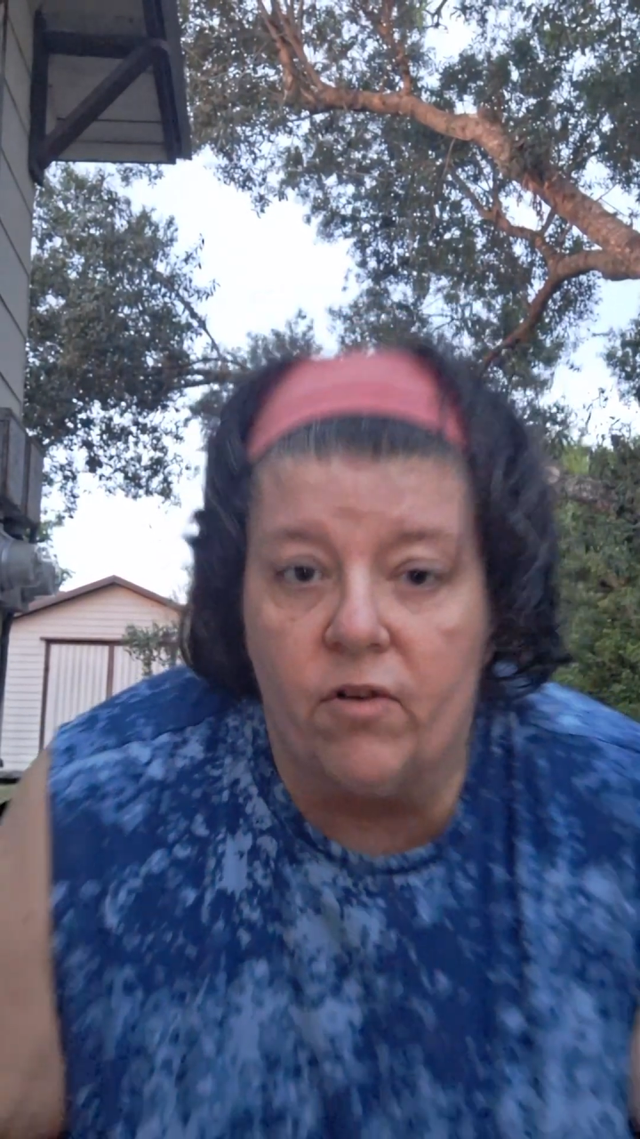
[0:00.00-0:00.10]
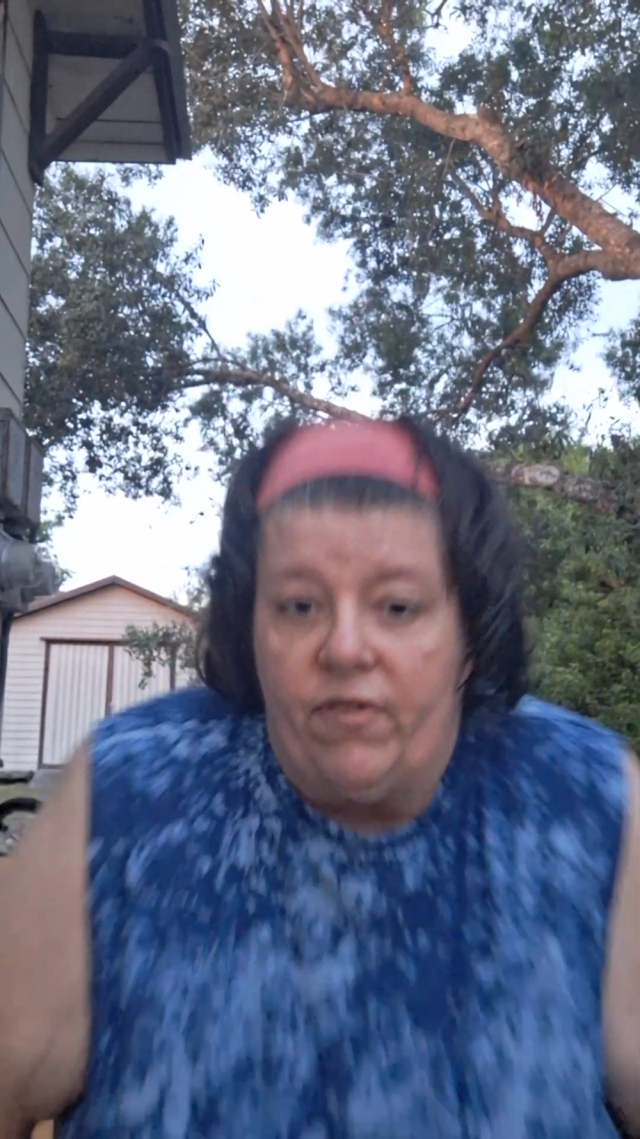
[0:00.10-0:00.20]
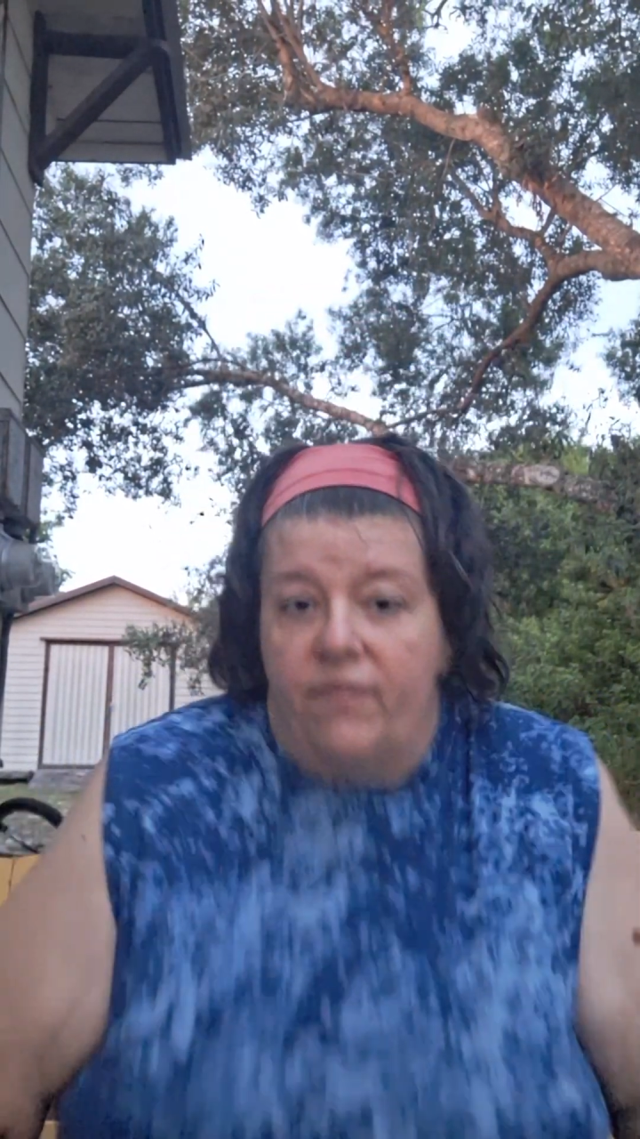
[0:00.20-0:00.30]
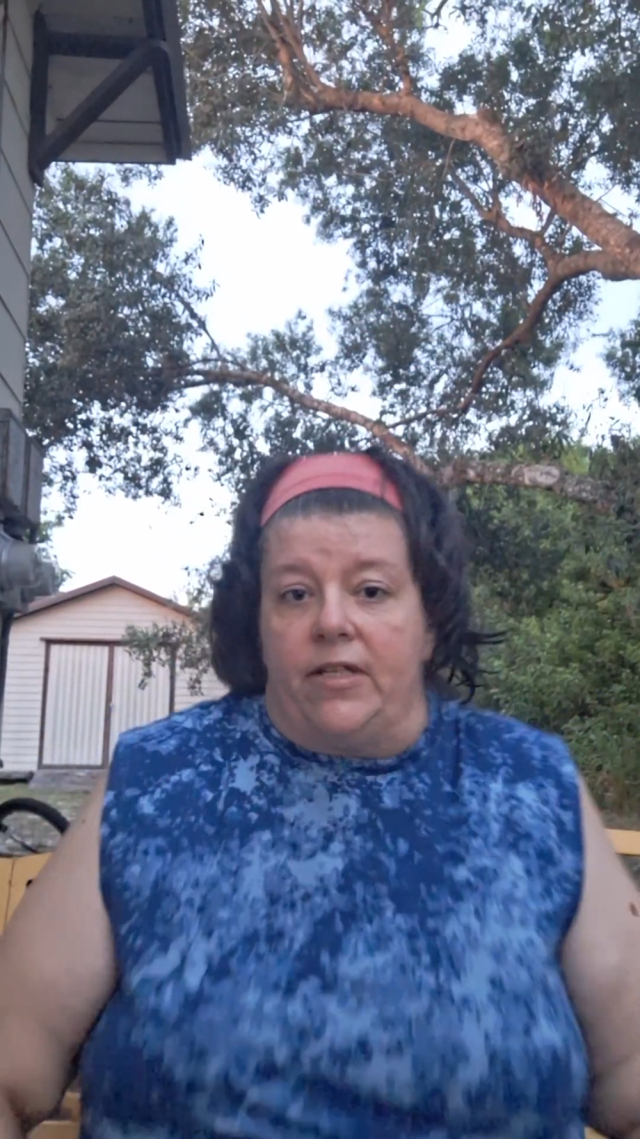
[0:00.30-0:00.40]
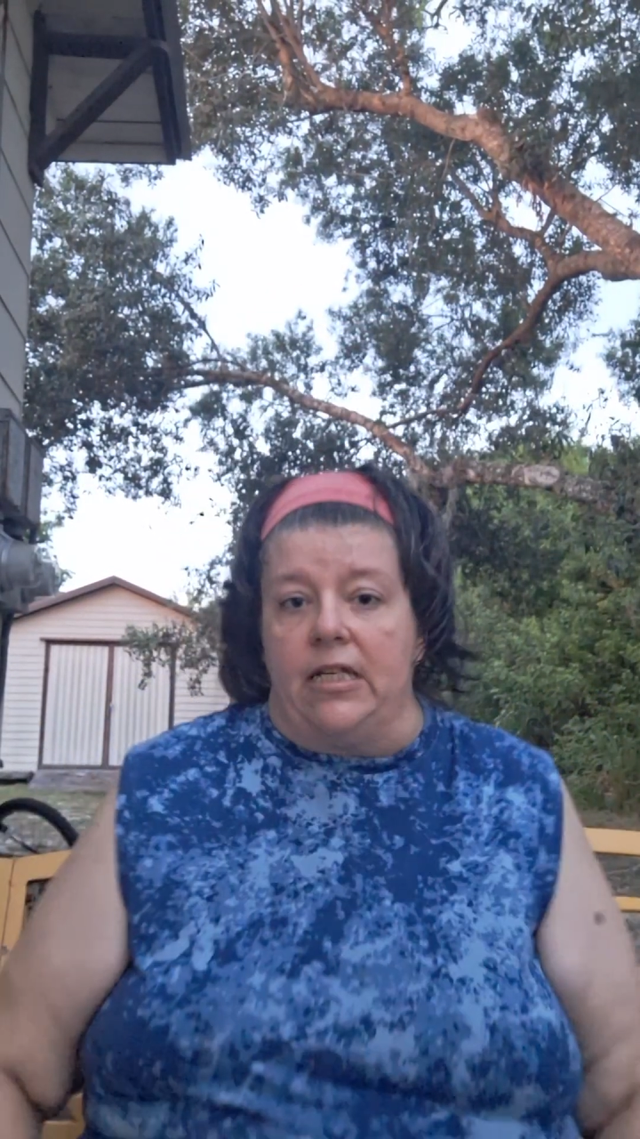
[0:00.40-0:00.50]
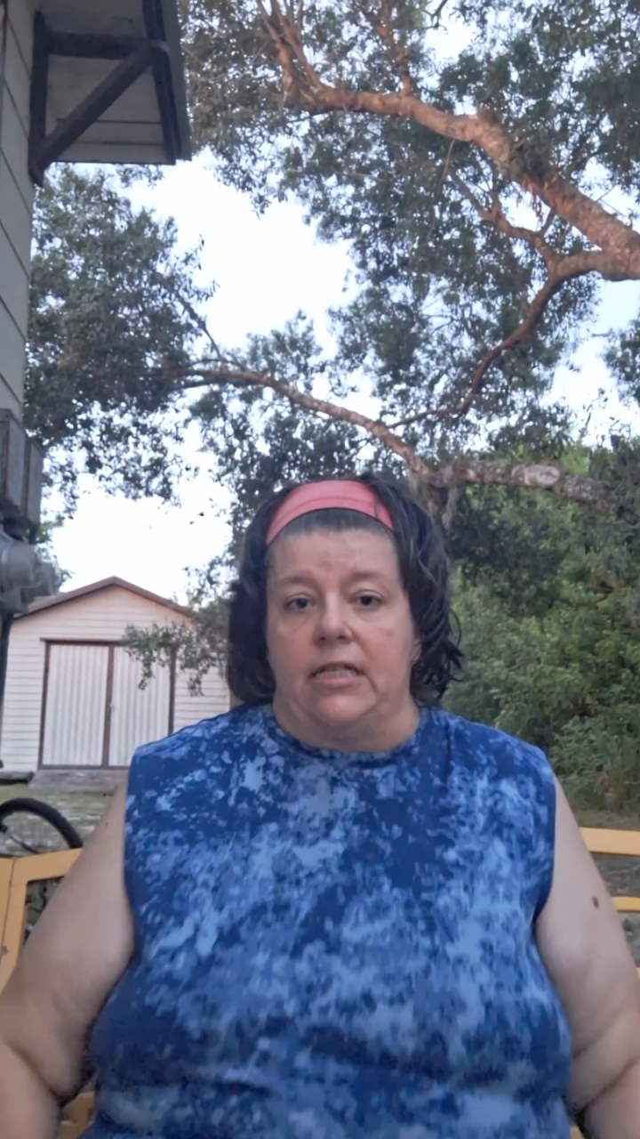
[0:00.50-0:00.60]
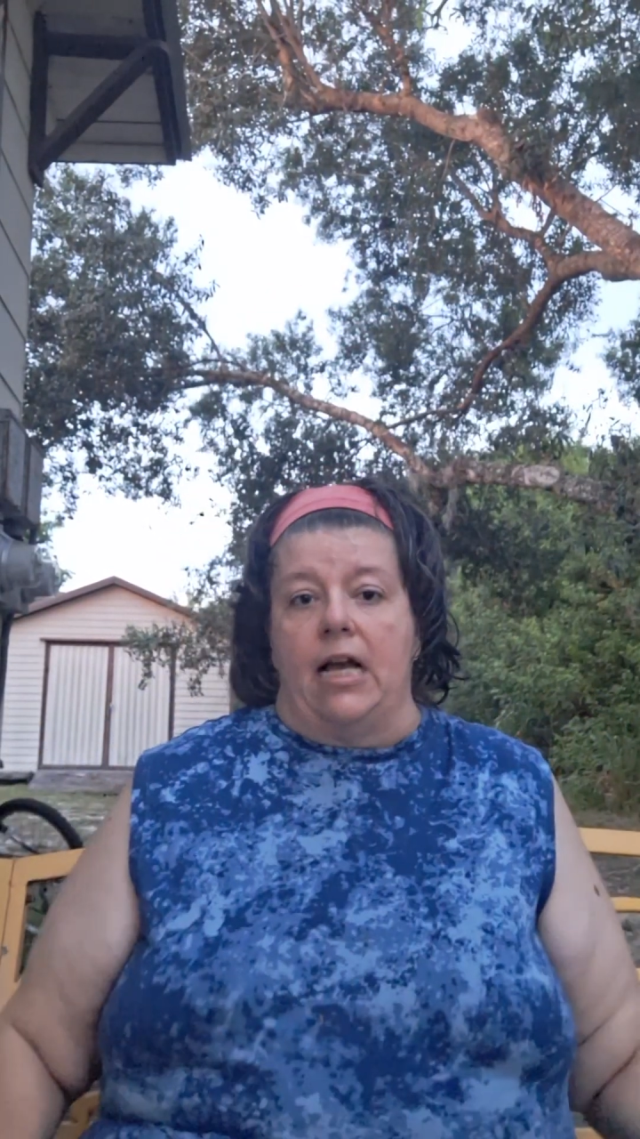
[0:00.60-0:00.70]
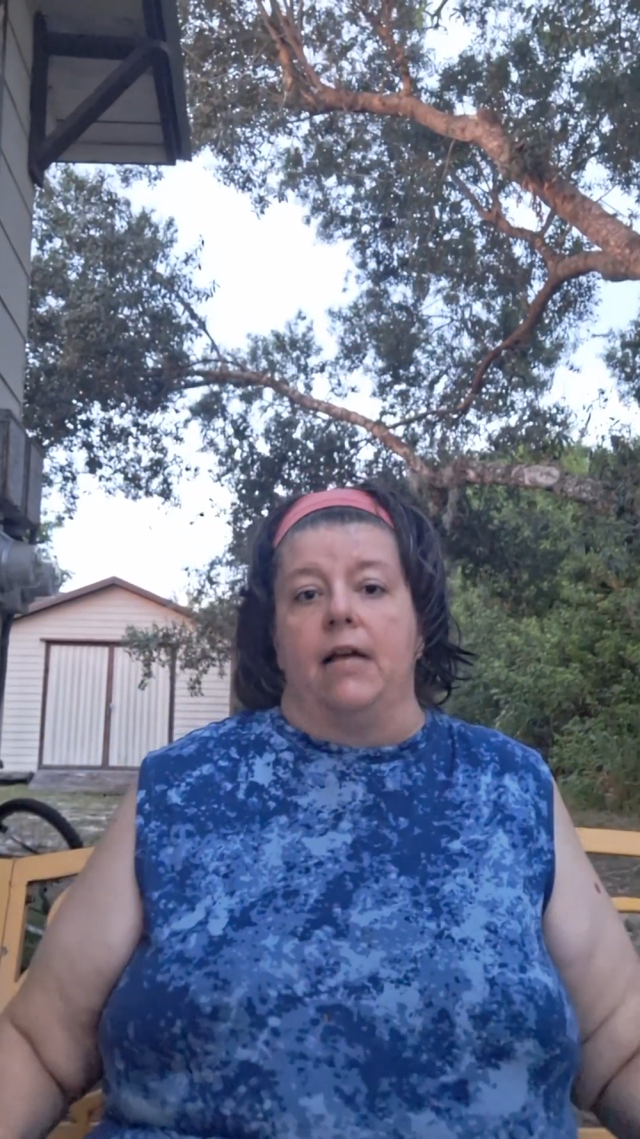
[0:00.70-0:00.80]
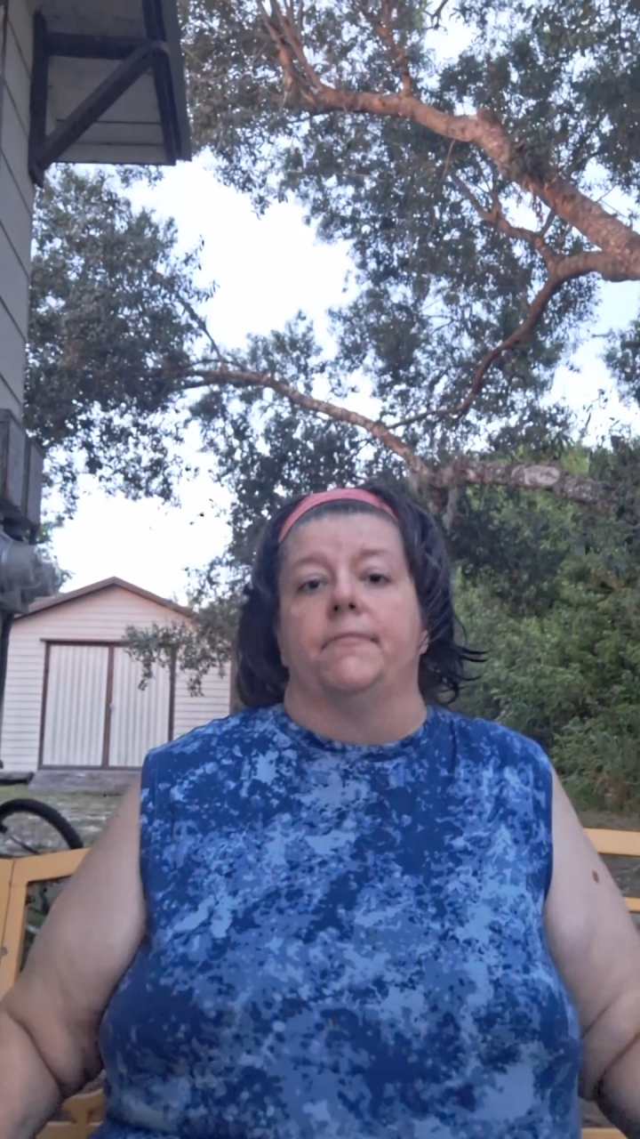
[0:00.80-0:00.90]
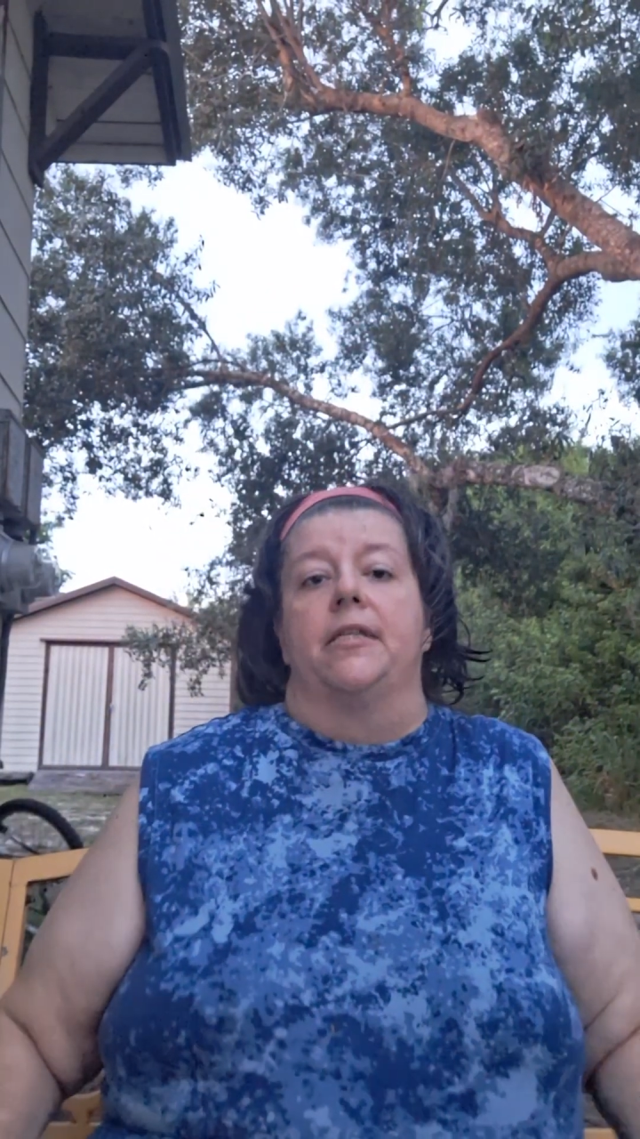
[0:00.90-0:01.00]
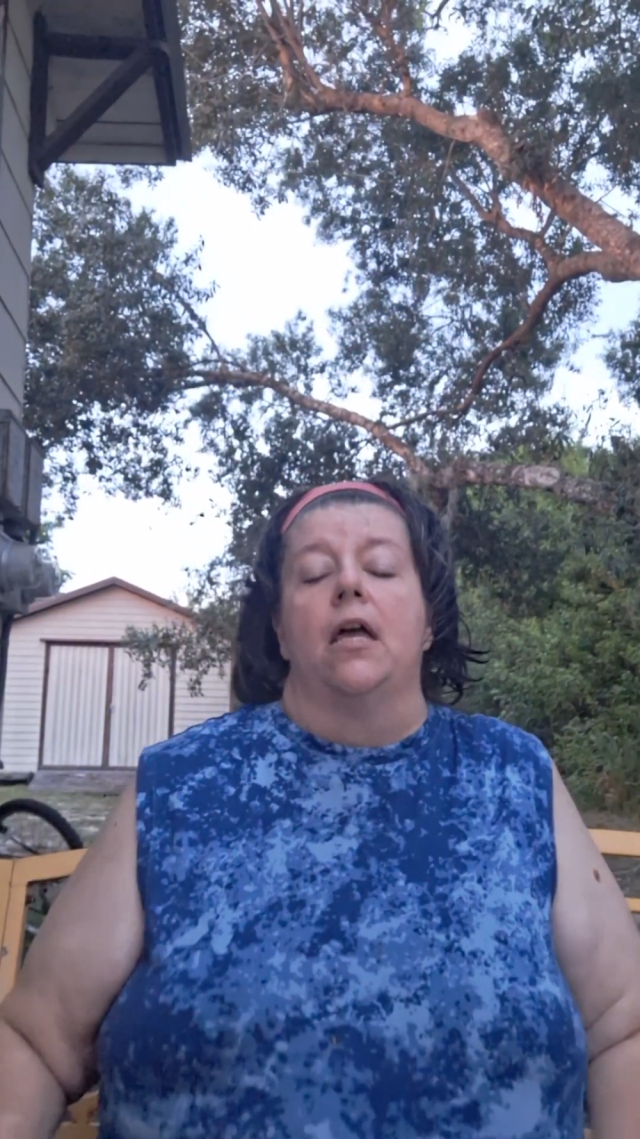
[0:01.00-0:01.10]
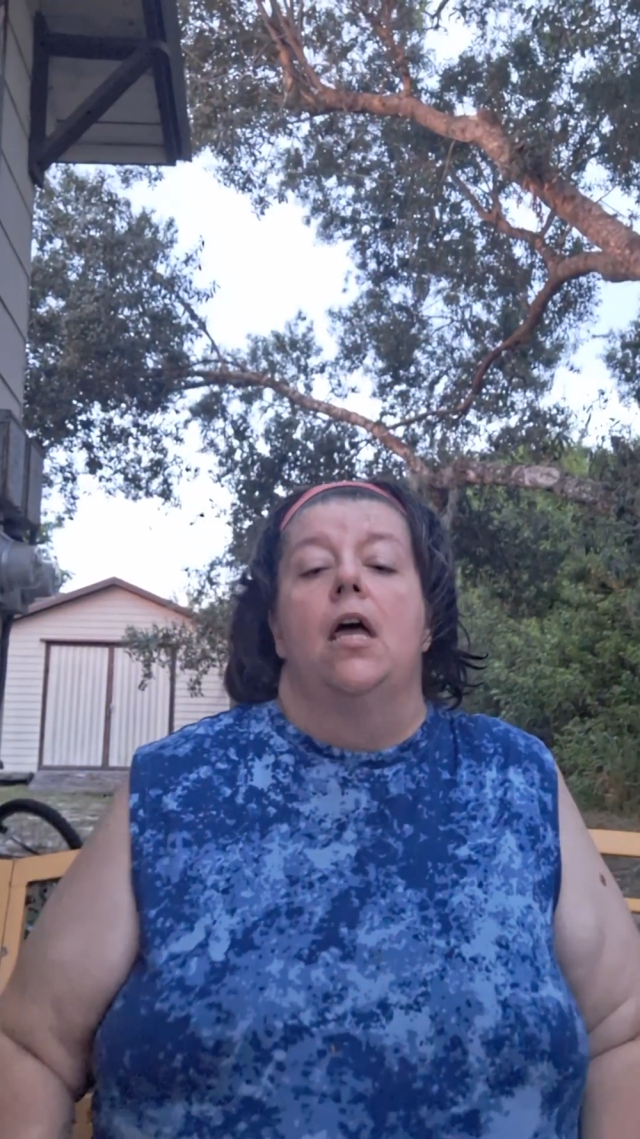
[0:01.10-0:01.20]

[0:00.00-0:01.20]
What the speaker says: or 15 times.